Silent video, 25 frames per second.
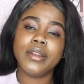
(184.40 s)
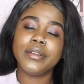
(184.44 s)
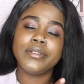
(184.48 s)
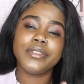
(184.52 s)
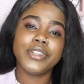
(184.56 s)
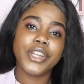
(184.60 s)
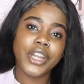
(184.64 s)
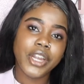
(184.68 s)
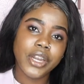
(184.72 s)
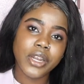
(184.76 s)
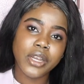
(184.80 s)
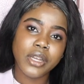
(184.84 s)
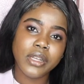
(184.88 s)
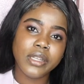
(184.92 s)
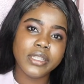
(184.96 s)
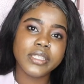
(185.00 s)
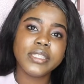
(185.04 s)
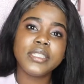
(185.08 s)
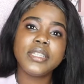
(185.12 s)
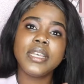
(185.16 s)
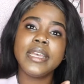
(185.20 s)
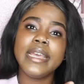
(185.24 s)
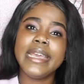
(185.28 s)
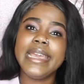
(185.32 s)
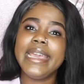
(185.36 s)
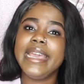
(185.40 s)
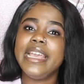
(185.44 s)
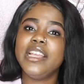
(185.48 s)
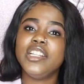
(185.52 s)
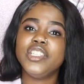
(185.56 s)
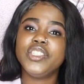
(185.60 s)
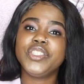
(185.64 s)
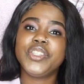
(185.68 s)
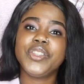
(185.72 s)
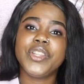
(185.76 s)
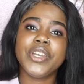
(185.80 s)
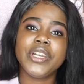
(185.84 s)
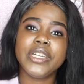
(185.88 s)
girls
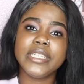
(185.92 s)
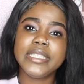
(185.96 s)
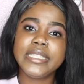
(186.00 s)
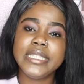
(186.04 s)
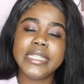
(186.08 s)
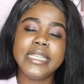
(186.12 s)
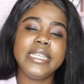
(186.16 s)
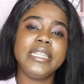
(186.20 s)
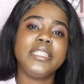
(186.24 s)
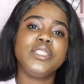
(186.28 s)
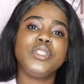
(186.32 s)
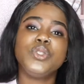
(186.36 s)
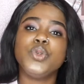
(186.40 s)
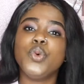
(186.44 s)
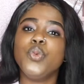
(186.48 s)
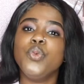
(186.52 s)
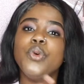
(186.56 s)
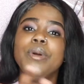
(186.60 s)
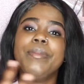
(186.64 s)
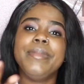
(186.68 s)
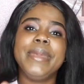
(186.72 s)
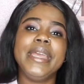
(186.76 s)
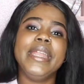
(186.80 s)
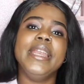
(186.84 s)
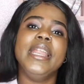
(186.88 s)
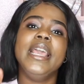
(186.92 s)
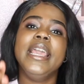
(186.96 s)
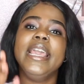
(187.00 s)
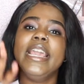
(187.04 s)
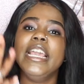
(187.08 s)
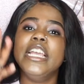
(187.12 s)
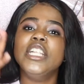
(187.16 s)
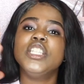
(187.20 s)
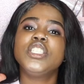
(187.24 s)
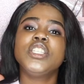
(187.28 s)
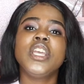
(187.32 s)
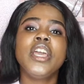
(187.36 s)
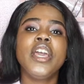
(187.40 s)
age 13 to women
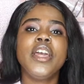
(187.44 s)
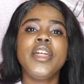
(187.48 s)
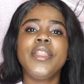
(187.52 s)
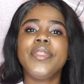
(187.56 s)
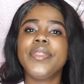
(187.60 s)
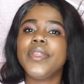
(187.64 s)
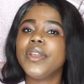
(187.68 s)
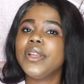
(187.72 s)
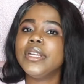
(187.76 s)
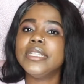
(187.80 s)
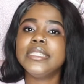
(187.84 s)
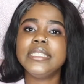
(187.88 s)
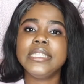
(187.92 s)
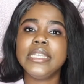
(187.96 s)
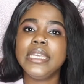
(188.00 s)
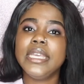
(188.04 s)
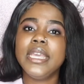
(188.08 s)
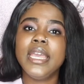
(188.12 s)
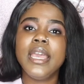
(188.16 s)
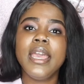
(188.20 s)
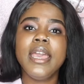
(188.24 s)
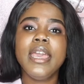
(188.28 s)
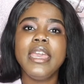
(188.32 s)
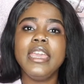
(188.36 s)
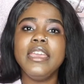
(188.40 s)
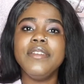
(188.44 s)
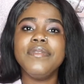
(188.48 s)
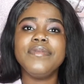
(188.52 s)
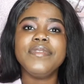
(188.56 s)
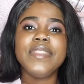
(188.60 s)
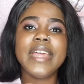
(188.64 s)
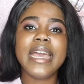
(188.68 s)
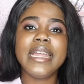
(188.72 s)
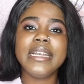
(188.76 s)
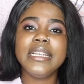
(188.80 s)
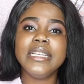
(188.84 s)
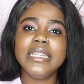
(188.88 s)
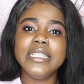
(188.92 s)
age 30. If
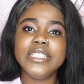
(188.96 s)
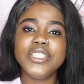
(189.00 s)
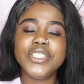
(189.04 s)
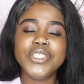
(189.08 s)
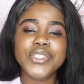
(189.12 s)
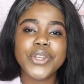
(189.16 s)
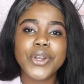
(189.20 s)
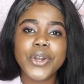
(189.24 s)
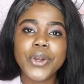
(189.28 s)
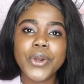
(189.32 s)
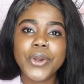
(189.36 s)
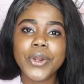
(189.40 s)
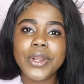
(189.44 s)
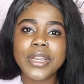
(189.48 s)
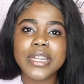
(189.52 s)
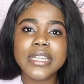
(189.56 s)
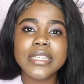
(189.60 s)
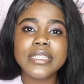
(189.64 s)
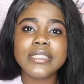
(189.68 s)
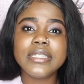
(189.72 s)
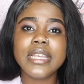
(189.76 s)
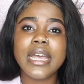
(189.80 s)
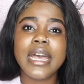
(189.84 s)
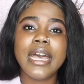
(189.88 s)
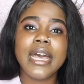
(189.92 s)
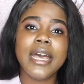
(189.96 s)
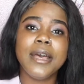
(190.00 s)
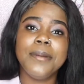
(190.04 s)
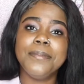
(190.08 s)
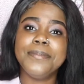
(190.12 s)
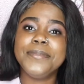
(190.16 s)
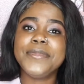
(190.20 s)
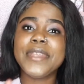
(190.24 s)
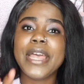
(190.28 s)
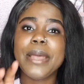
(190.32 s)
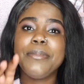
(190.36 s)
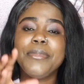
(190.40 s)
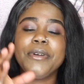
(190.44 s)
that is your
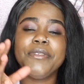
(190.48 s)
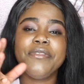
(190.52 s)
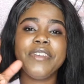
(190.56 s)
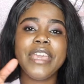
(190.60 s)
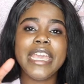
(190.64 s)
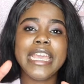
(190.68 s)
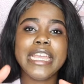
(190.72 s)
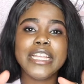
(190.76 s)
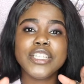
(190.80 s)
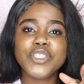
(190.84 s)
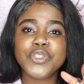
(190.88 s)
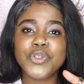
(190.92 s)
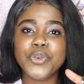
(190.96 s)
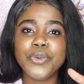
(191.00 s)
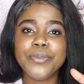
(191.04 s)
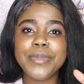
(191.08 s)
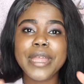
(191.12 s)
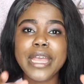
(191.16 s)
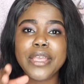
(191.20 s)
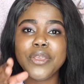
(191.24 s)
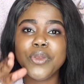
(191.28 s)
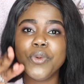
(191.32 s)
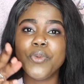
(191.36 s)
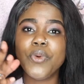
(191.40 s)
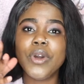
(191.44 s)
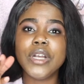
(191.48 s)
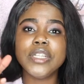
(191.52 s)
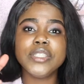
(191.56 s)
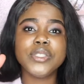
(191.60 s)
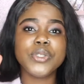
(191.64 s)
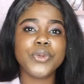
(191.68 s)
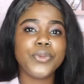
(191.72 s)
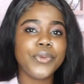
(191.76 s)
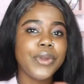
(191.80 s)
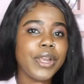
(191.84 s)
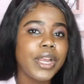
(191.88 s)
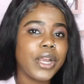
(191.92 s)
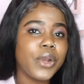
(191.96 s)
type of age group that you want
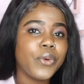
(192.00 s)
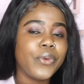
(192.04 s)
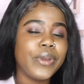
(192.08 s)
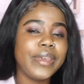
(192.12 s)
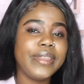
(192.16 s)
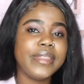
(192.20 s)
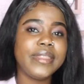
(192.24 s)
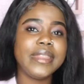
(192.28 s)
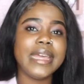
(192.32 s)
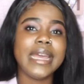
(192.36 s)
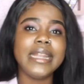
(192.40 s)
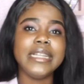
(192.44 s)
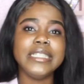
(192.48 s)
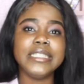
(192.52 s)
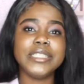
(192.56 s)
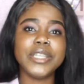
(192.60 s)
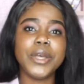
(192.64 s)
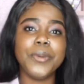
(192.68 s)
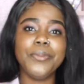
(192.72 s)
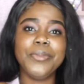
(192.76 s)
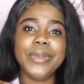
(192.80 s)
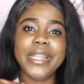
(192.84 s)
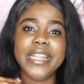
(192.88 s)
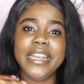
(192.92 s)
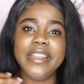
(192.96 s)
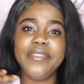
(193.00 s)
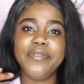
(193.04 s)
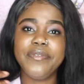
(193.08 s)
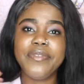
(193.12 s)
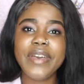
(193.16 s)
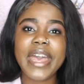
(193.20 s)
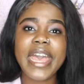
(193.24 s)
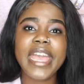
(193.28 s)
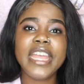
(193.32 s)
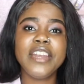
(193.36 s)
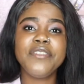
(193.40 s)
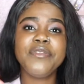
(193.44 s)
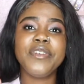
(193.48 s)
to work with, that is completely
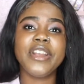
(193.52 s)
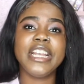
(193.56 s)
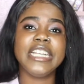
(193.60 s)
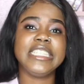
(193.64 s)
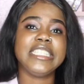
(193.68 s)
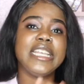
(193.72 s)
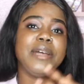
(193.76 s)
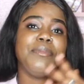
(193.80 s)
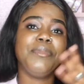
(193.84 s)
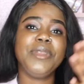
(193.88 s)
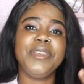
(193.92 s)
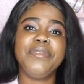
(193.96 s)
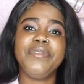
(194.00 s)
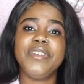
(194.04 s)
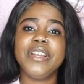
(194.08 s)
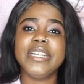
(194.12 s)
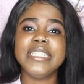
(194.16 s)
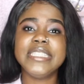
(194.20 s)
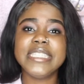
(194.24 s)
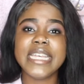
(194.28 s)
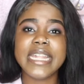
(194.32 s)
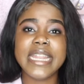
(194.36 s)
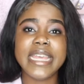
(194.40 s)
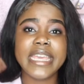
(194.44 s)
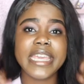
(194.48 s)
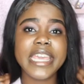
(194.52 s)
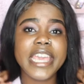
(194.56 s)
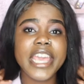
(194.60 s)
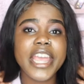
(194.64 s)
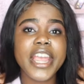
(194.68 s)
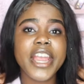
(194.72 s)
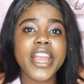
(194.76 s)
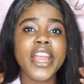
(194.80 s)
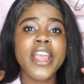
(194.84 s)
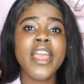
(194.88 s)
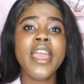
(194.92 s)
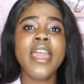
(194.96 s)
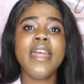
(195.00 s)
fine. For example, if you're selling
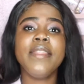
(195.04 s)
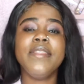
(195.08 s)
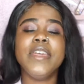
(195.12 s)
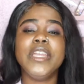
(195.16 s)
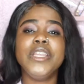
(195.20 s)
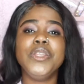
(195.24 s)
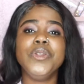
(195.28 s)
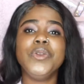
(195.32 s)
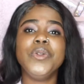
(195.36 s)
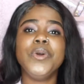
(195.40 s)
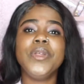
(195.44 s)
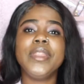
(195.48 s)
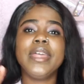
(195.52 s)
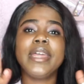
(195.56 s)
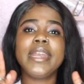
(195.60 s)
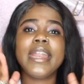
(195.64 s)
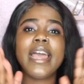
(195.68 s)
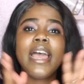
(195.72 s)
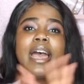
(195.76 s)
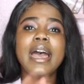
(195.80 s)
hair, then you know that